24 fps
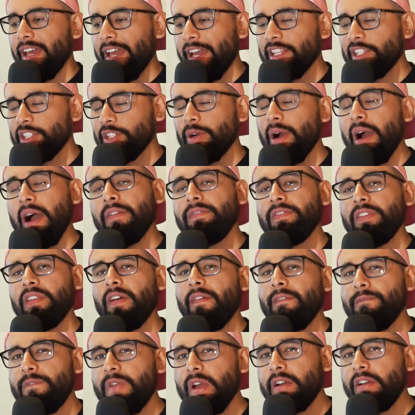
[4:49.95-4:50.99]
And so after
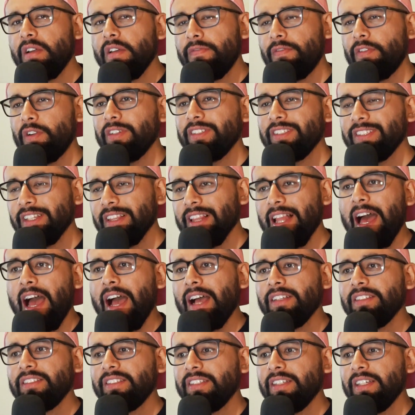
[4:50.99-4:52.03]
the very first
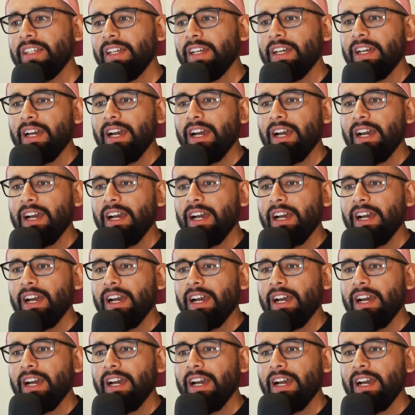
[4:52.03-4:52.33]
class,